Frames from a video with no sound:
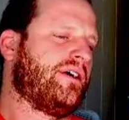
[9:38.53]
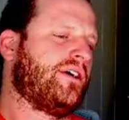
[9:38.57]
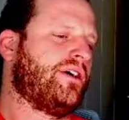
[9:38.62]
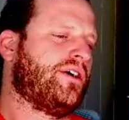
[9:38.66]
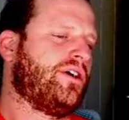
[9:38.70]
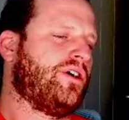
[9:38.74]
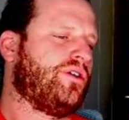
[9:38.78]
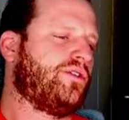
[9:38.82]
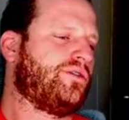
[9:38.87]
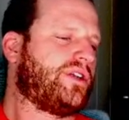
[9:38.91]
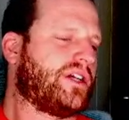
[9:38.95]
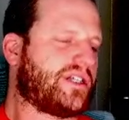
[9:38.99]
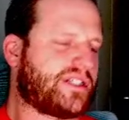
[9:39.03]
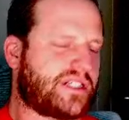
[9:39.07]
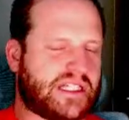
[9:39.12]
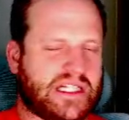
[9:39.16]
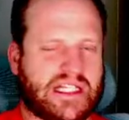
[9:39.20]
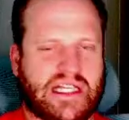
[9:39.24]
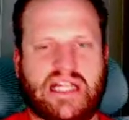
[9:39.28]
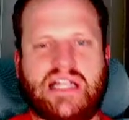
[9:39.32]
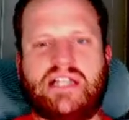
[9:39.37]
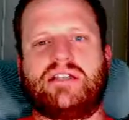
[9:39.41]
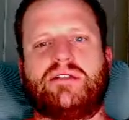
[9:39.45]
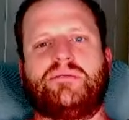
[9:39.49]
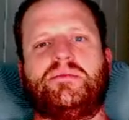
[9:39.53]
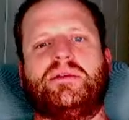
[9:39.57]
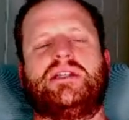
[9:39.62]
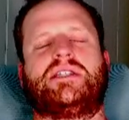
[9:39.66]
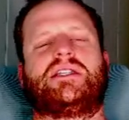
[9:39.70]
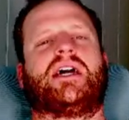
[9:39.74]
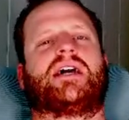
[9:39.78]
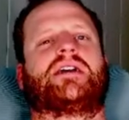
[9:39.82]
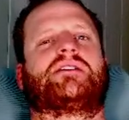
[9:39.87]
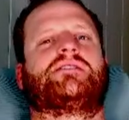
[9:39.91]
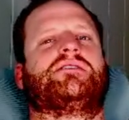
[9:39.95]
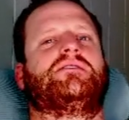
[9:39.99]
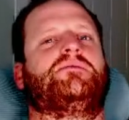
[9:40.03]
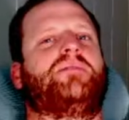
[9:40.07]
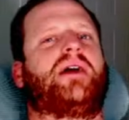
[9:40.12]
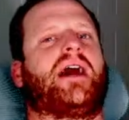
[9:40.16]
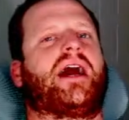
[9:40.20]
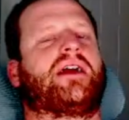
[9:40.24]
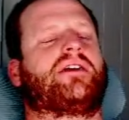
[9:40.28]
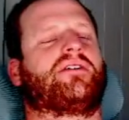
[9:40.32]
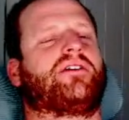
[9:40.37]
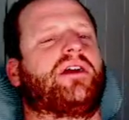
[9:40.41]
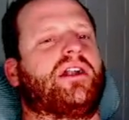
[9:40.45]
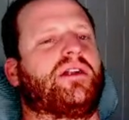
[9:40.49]
who doesn't need to be texted
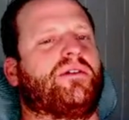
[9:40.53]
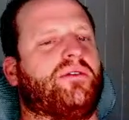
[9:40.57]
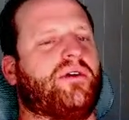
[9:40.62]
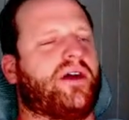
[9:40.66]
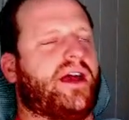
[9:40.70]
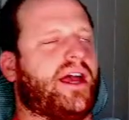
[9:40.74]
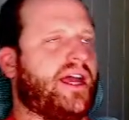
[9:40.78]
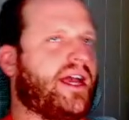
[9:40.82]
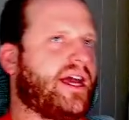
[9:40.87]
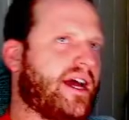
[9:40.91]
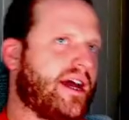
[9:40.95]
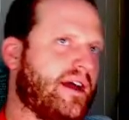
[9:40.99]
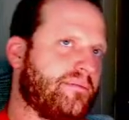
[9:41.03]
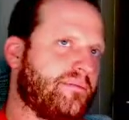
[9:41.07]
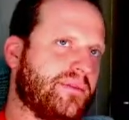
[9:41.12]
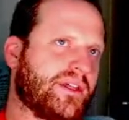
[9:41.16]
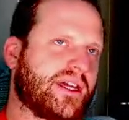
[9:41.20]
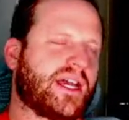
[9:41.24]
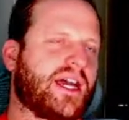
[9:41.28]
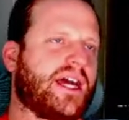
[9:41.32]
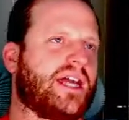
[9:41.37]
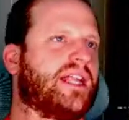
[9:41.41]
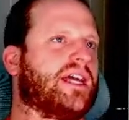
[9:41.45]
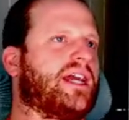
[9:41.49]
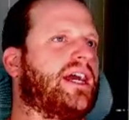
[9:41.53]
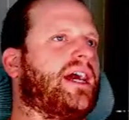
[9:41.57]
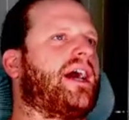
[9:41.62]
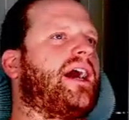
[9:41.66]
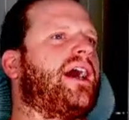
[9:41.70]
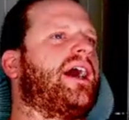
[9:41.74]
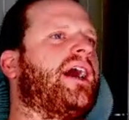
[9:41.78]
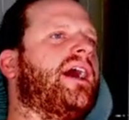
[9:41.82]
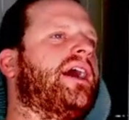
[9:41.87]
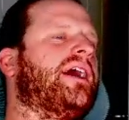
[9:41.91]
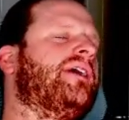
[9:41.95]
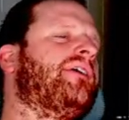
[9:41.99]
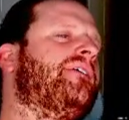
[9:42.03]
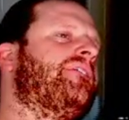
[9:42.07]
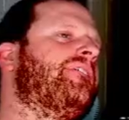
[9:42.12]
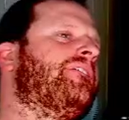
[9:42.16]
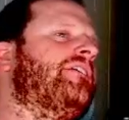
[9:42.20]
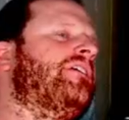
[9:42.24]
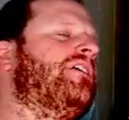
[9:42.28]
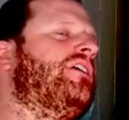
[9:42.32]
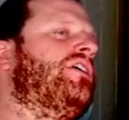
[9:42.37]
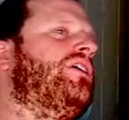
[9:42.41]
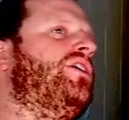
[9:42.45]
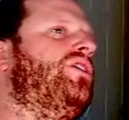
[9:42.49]
back right away. I'm the kind of guy
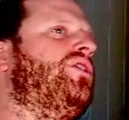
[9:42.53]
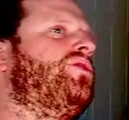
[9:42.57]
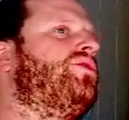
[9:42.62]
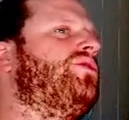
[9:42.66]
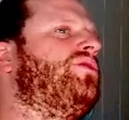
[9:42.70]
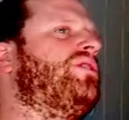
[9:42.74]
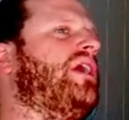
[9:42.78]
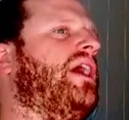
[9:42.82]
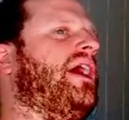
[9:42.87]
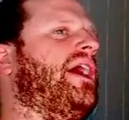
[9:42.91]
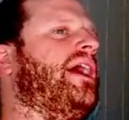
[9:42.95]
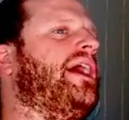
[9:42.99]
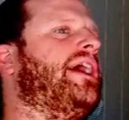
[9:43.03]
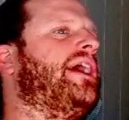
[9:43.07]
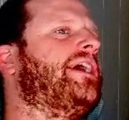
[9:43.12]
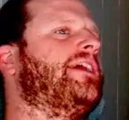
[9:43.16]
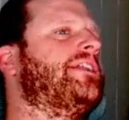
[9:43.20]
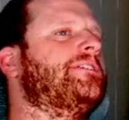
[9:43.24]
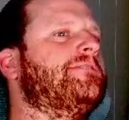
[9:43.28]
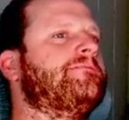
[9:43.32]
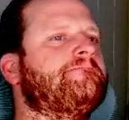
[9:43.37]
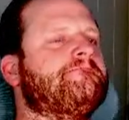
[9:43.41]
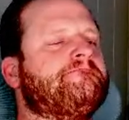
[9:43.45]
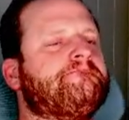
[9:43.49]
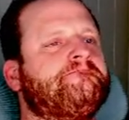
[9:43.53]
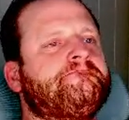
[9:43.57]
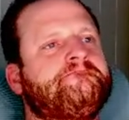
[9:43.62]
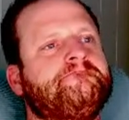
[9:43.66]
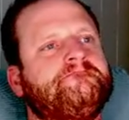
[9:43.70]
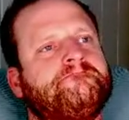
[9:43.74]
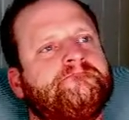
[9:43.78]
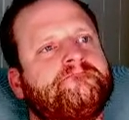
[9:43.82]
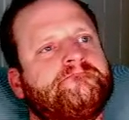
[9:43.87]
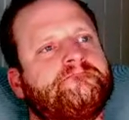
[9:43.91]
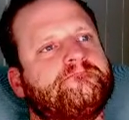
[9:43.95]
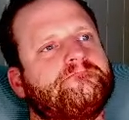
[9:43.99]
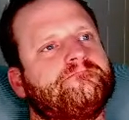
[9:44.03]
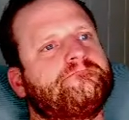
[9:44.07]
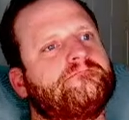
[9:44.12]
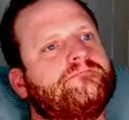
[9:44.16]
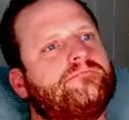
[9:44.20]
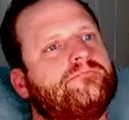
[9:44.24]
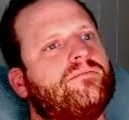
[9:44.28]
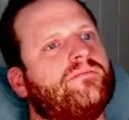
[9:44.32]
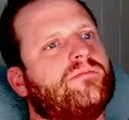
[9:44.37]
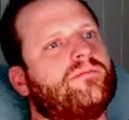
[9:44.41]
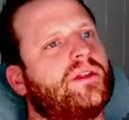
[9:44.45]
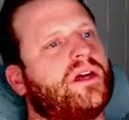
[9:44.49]
who can,
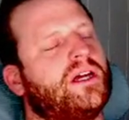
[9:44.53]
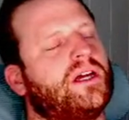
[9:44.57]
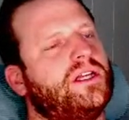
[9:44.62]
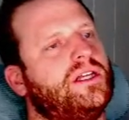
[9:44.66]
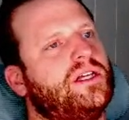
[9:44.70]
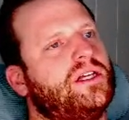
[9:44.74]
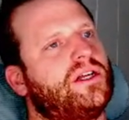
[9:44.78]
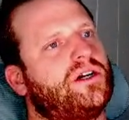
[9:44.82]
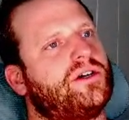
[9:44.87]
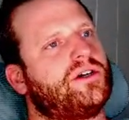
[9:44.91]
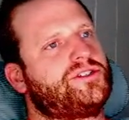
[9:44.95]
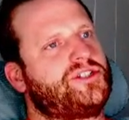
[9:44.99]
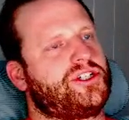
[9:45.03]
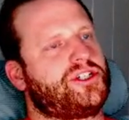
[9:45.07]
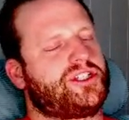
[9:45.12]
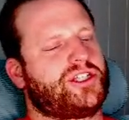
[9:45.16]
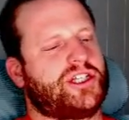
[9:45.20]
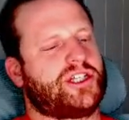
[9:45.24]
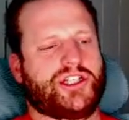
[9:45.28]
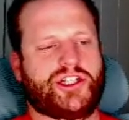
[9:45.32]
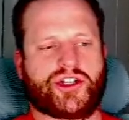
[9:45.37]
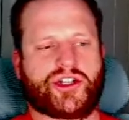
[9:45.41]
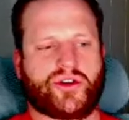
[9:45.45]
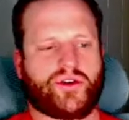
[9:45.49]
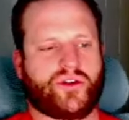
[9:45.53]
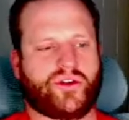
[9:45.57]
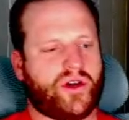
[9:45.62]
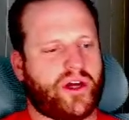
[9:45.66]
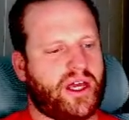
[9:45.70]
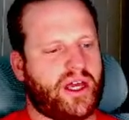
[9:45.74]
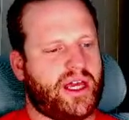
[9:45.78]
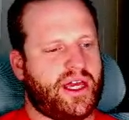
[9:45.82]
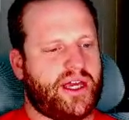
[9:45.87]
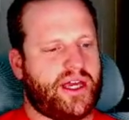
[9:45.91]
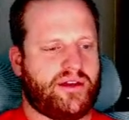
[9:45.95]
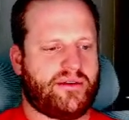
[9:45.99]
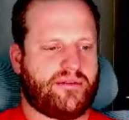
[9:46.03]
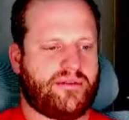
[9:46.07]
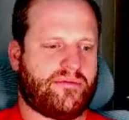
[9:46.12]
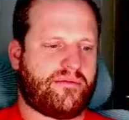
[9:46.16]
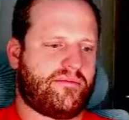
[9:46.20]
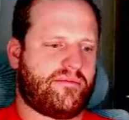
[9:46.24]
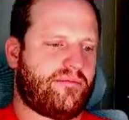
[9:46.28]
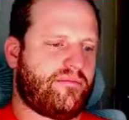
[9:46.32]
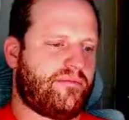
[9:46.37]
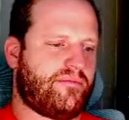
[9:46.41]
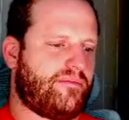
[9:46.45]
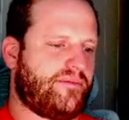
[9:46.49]
just enjoy
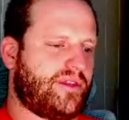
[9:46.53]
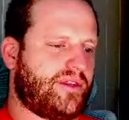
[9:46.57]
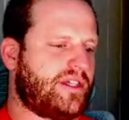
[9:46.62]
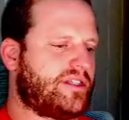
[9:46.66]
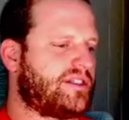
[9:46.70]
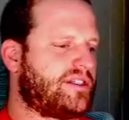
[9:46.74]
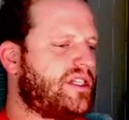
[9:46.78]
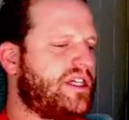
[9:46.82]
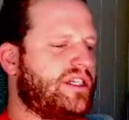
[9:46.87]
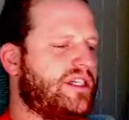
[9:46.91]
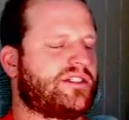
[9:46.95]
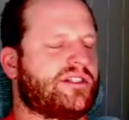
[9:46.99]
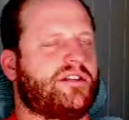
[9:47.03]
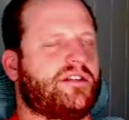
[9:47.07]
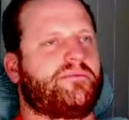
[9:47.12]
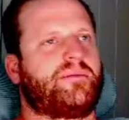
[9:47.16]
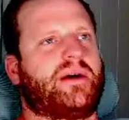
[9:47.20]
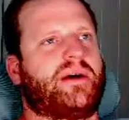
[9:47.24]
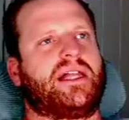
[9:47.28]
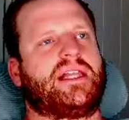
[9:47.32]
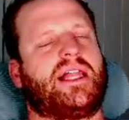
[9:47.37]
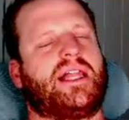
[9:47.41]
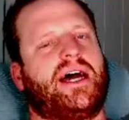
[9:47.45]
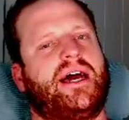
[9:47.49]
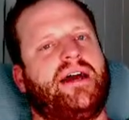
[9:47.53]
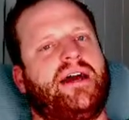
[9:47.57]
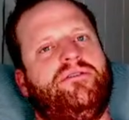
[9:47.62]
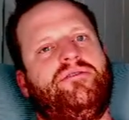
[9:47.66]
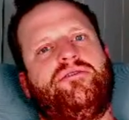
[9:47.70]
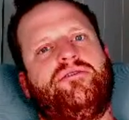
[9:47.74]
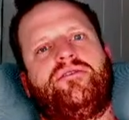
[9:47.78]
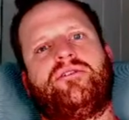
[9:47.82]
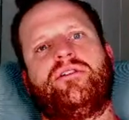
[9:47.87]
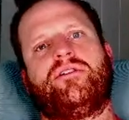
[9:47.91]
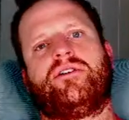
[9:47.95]
this season of my life,